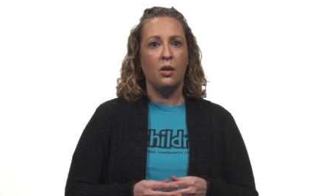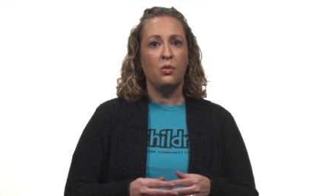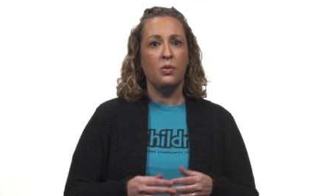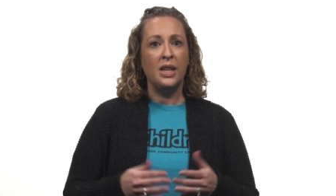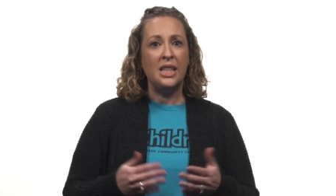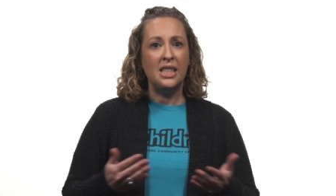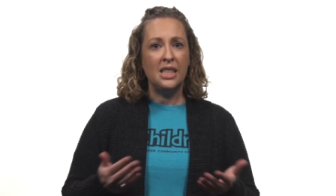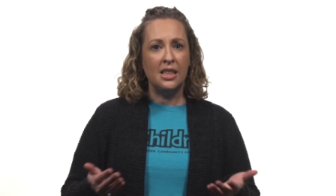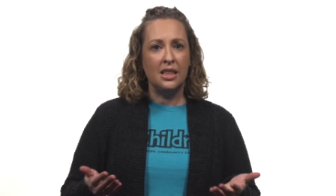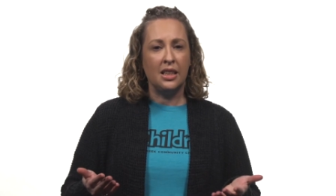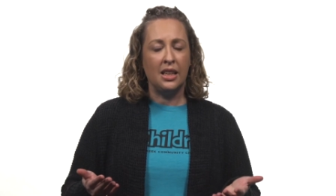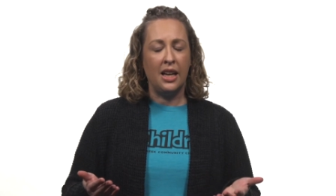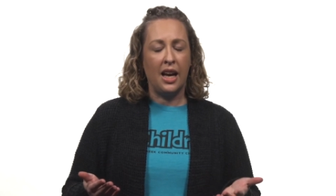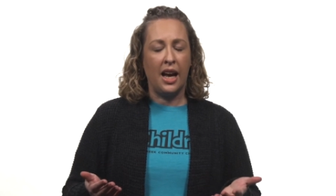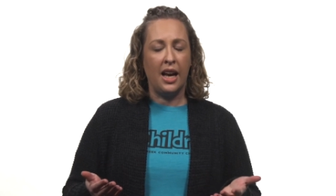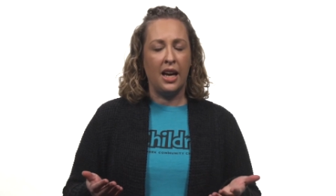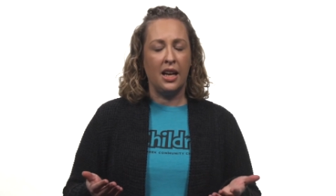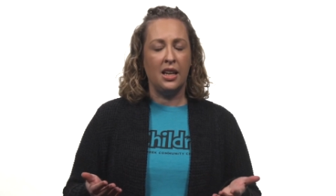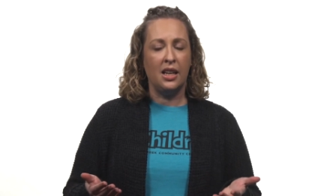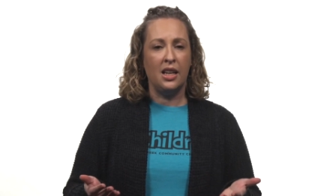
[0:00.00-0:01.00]
Recently, I
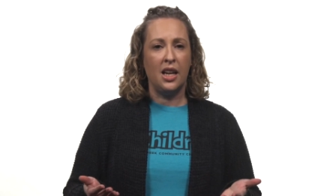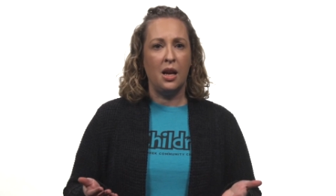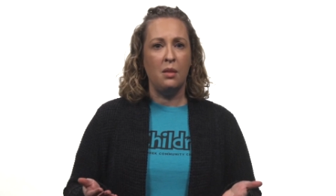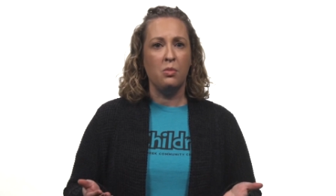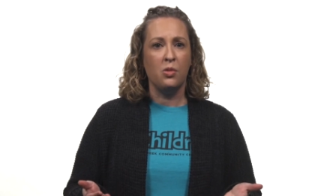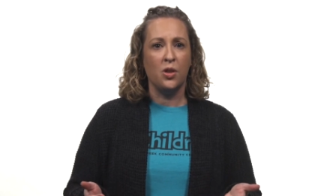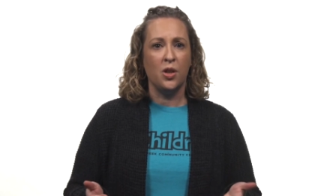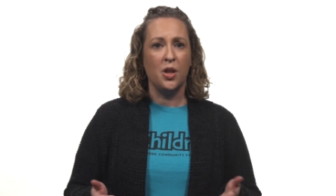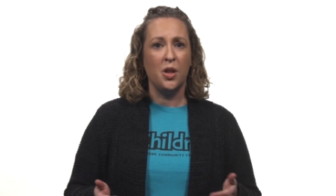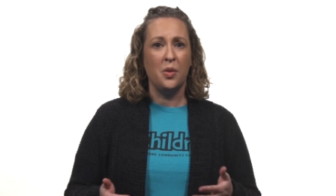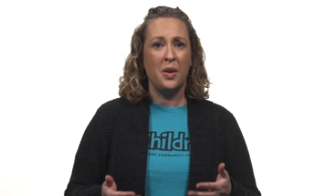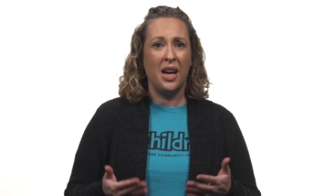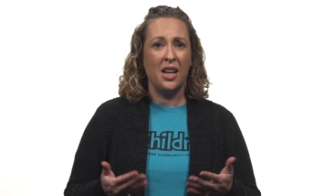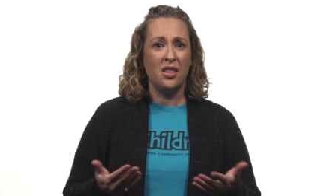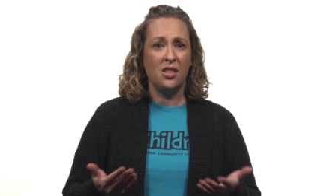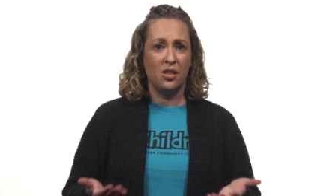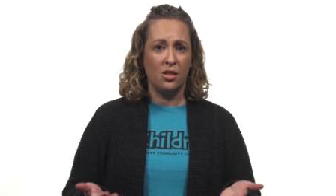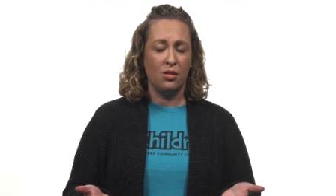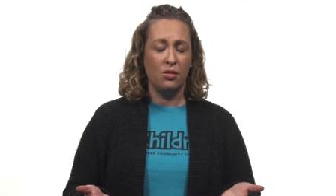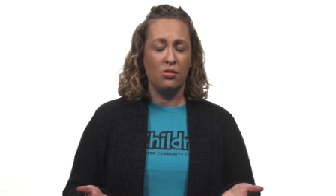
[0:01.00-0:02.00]
had a neighbor who
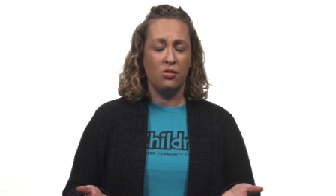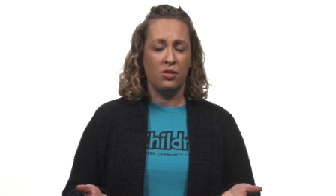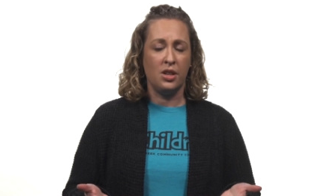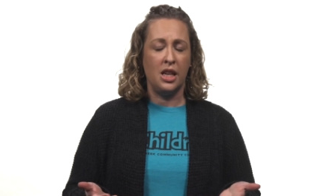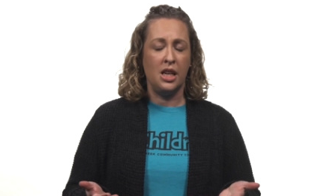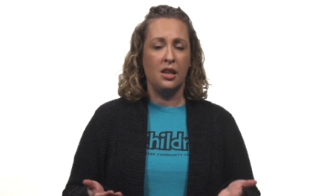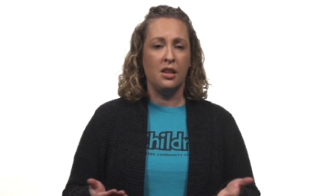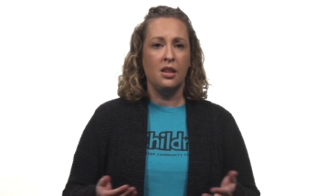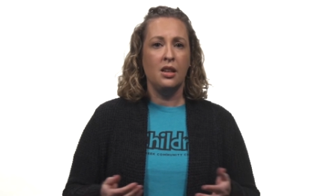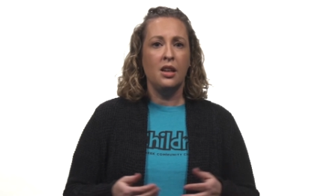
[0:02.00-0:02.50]
had surgery